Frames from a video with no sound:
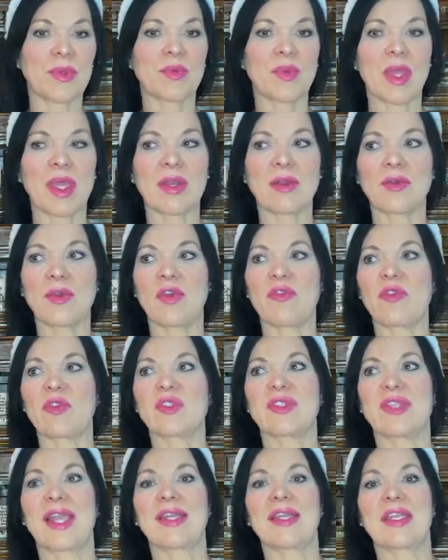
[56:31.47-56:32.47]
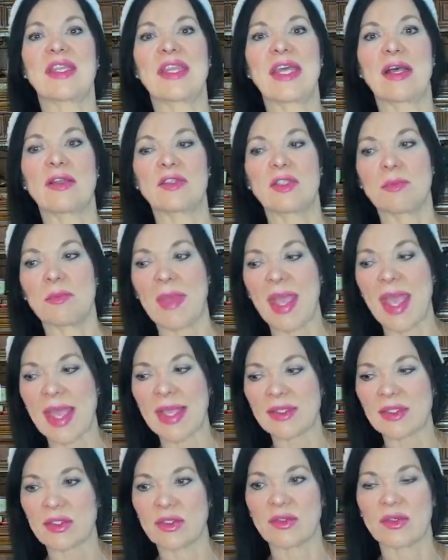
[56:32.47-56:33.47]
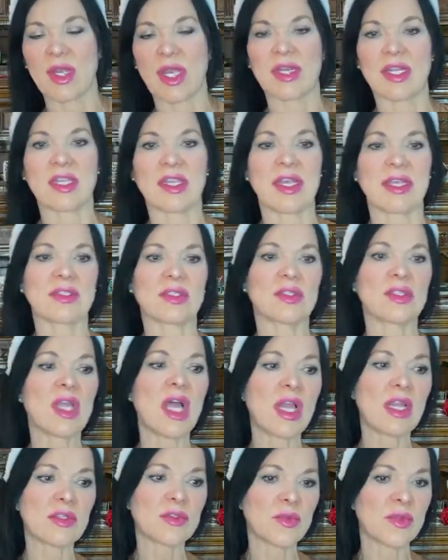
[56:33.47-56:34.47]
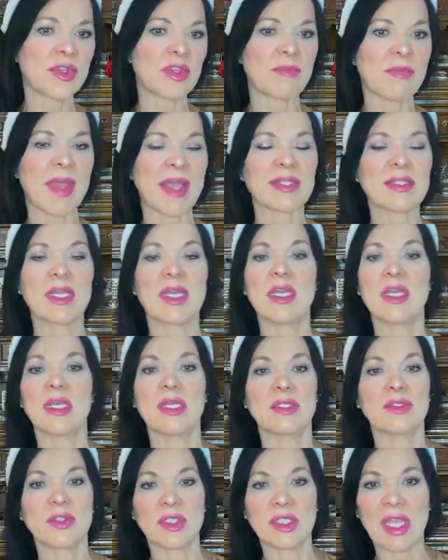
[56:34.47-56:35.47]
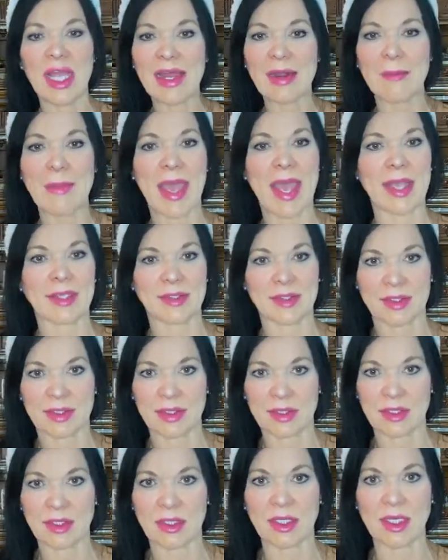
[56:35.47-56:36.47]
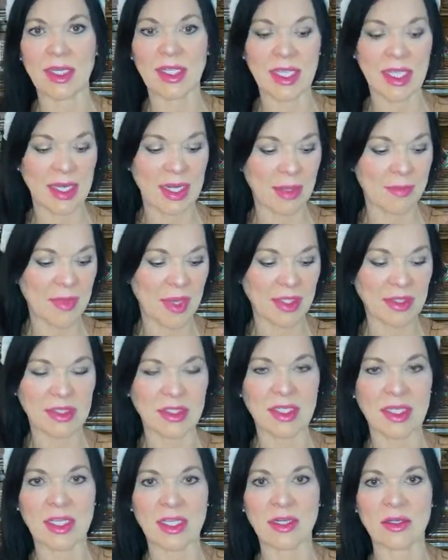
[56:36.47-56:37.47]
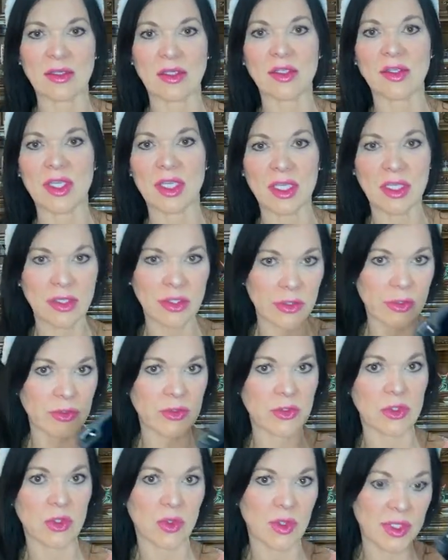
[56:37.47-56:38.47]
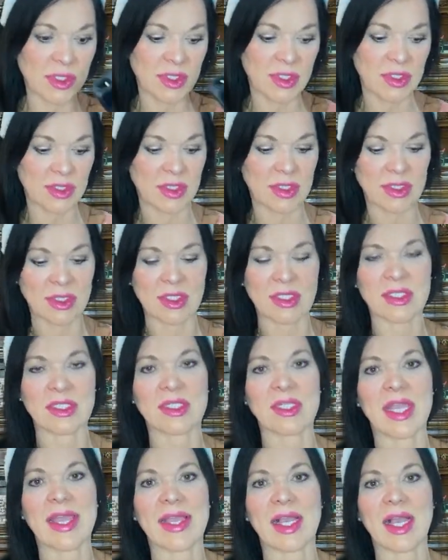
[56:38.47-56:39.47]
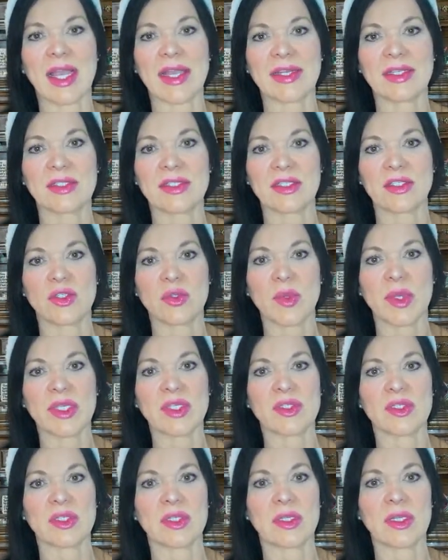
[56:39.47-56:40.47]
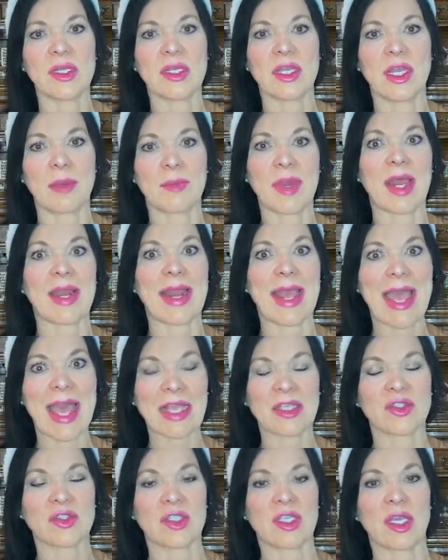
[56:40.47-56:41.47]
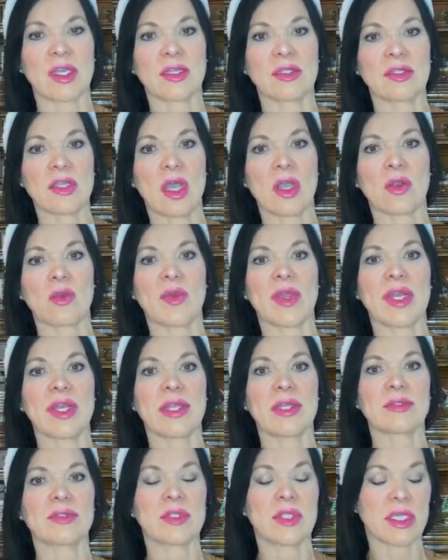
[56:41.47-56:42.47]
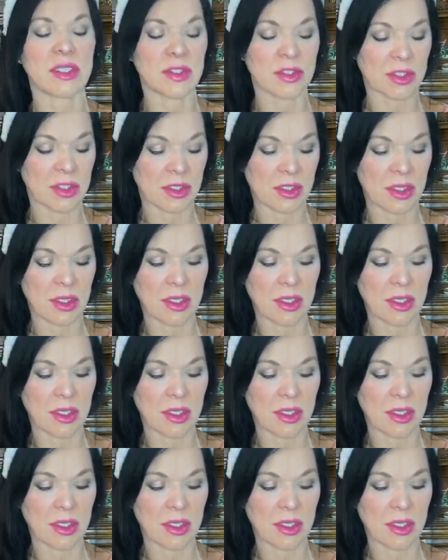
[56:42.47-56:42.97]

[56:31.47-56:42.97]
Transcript: I don't know if it was 90,000 masks or $90,000 worth of masks. There's a lot of masks. And again, I'm not sitting here looking at news stories because this isn't that kind of situation. I'm not actually on a talk radio station.